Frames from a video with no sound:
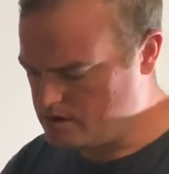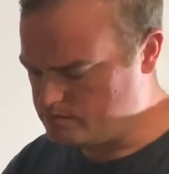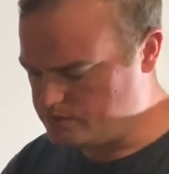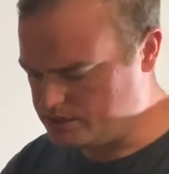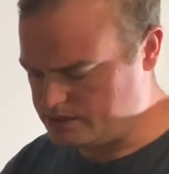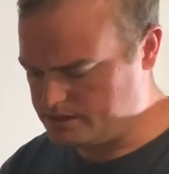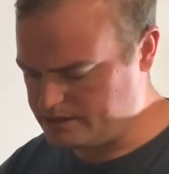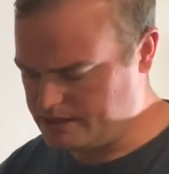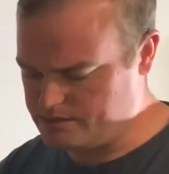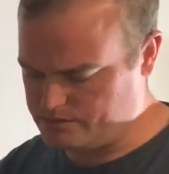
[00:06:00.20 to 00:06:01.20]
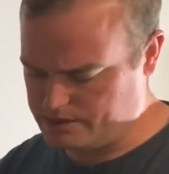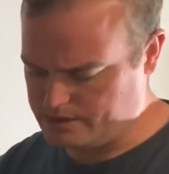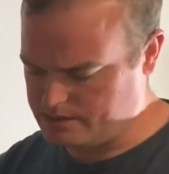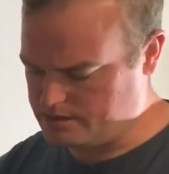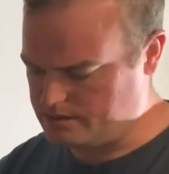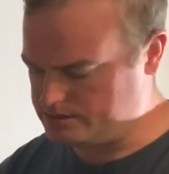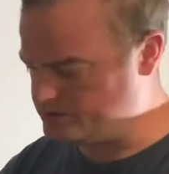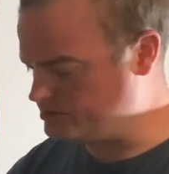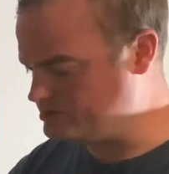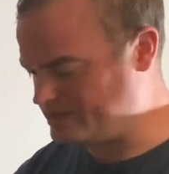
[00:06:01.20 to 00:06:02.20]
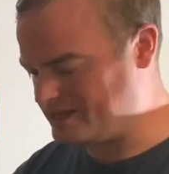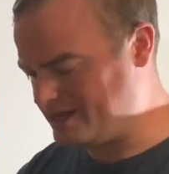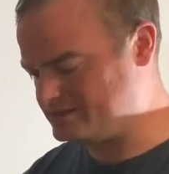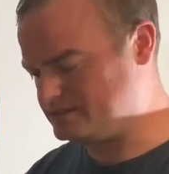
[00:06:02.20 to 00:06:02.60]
But either way, you can use that gas and